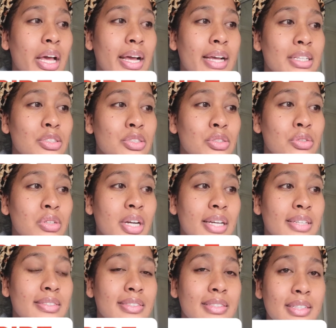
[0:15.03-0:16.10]
As you
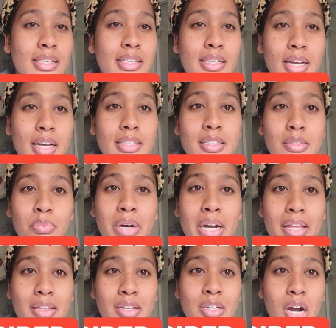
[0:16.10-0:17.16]
guys seen, I did
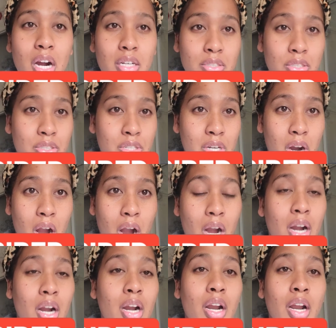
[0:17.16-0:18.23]
buy the Dr.
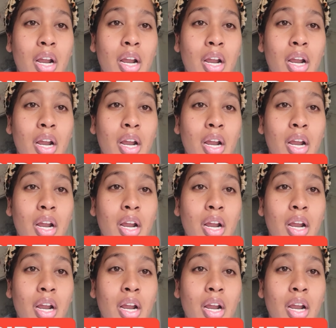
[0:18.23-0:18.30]
Jar